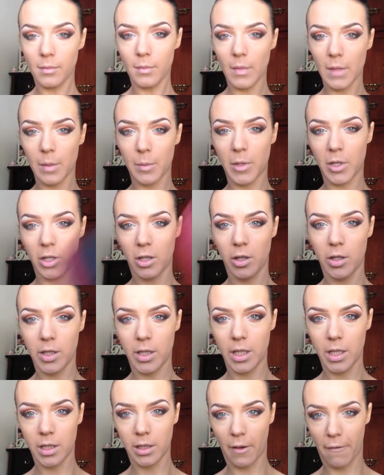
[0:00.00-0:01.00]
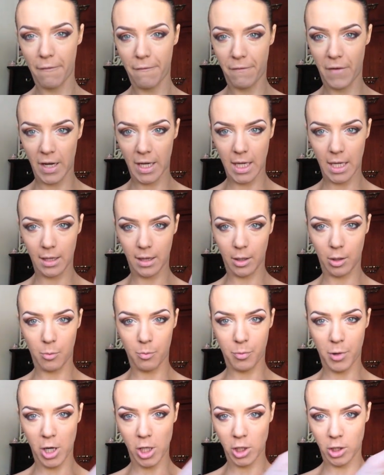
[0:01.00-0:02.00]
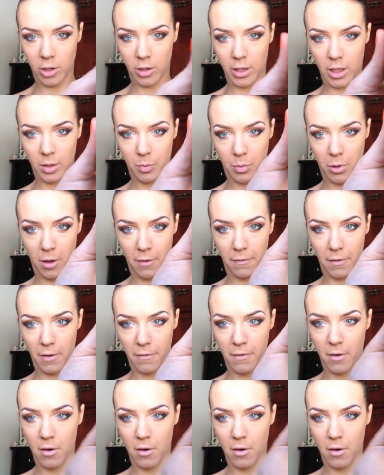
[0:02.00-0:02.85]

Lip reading: I'm going to use this funky little brush because it's perfect for